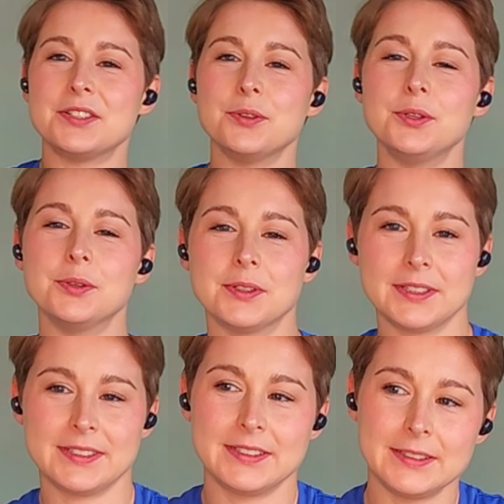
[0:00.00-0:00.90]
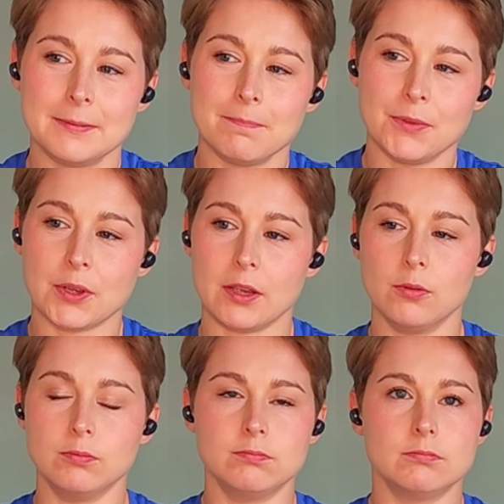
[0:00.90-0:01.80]
Yes, you do.
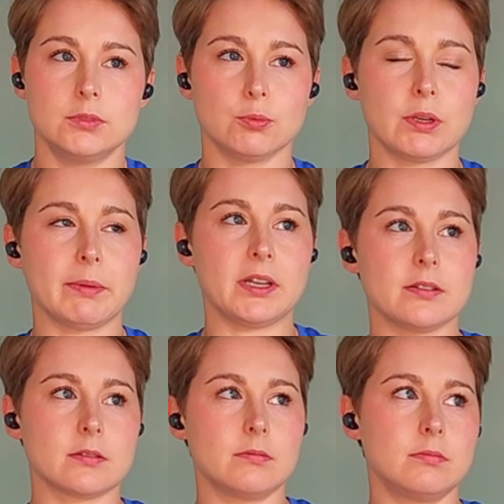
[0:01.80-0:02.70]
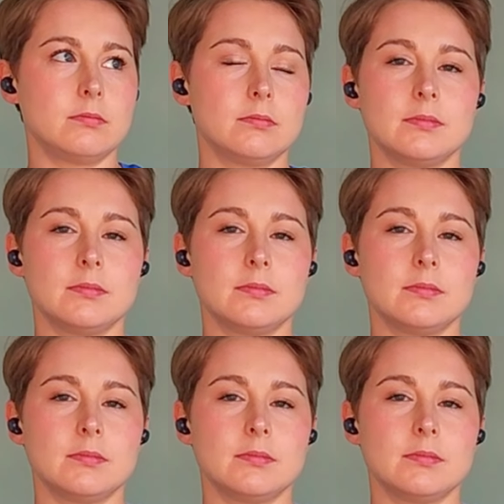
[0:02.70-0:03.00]
Okay, don't break my desk.